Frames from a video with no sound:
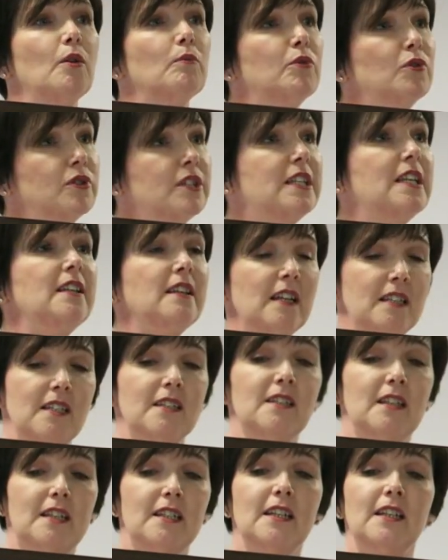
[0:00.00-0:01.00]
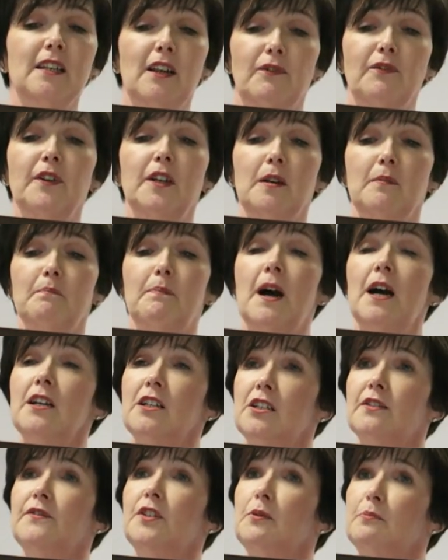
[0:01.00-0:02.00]
will see this as a significant
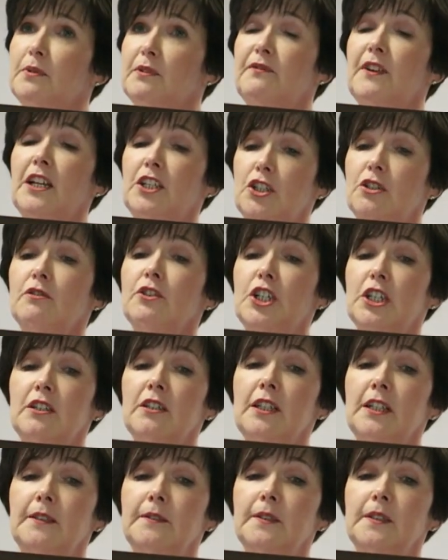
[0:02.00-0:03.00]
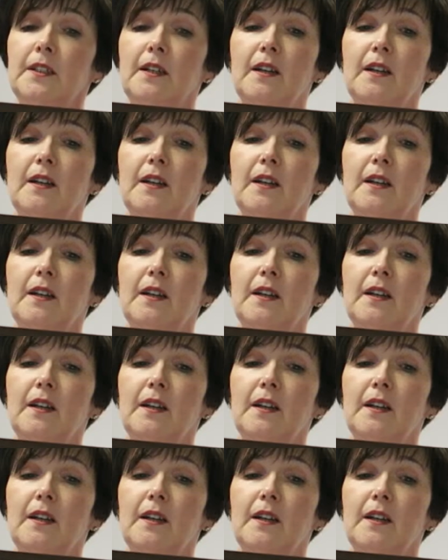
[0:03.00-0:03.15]
part of your professional journey,